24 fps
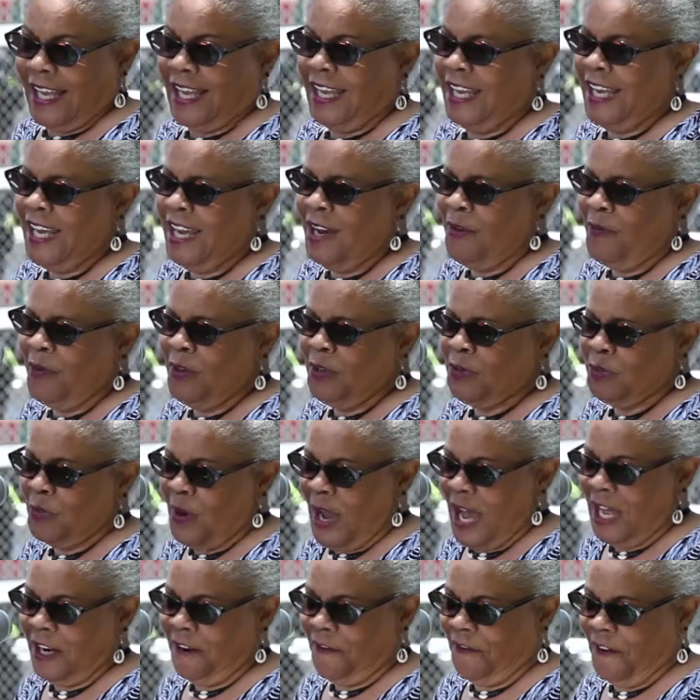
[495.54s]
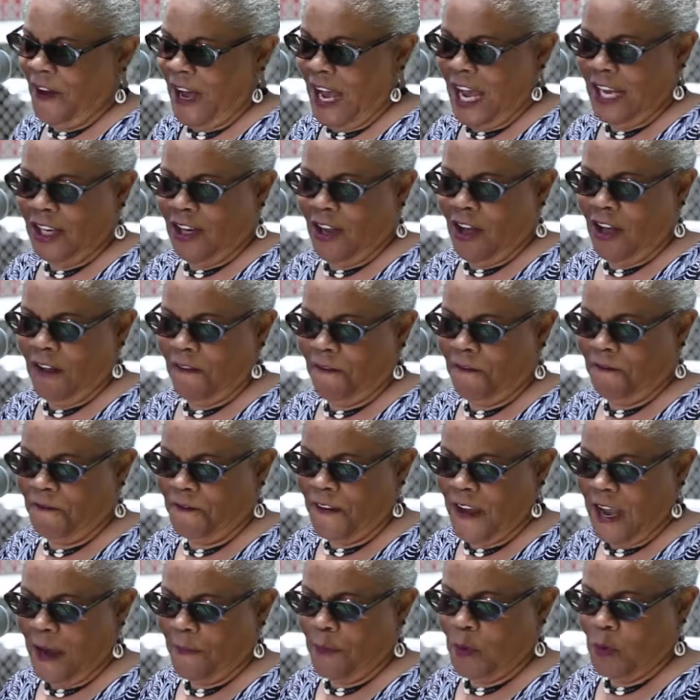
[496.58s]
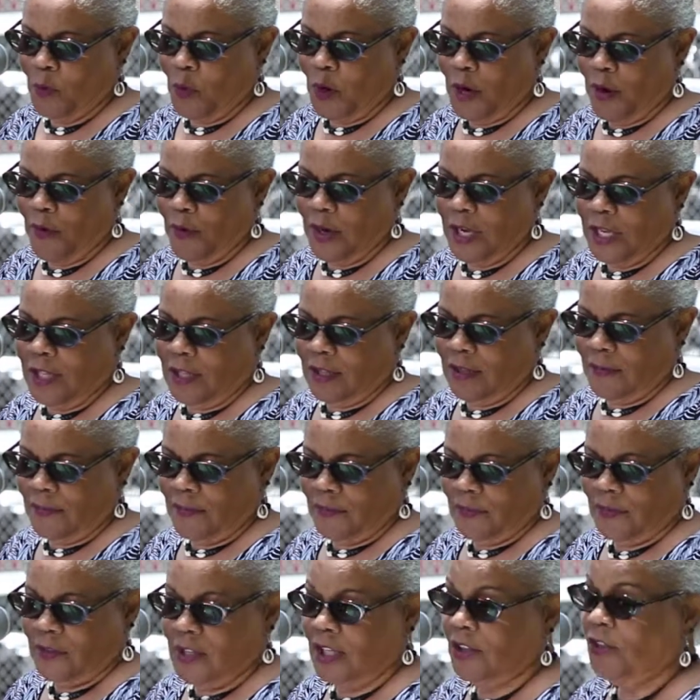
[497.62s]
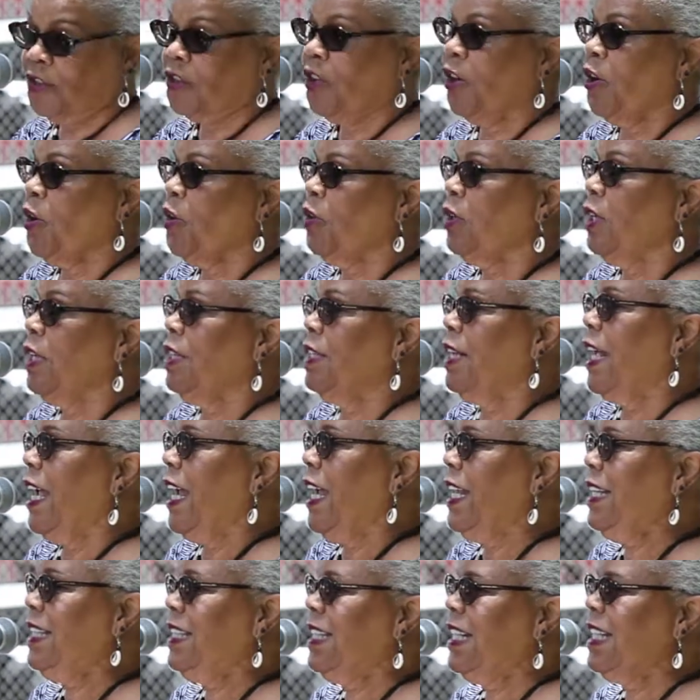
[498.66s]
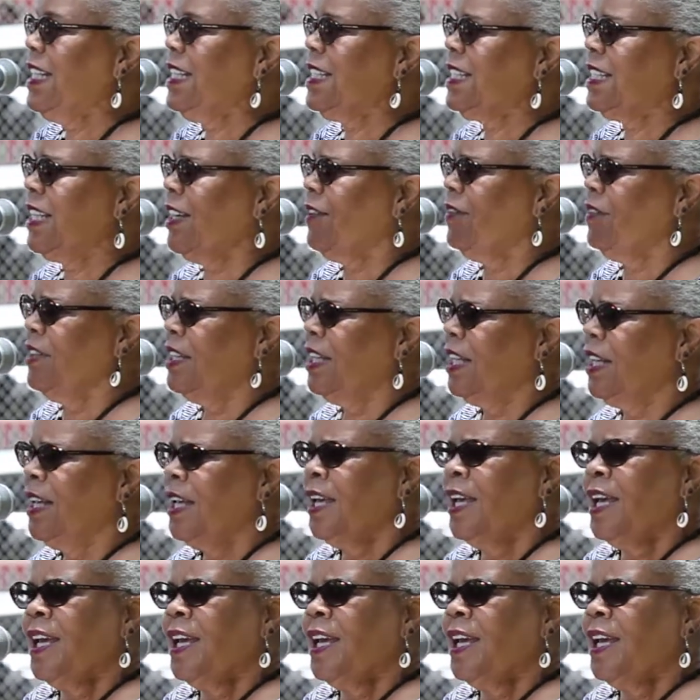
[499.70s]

It was ratified on February the 3rd in 1870.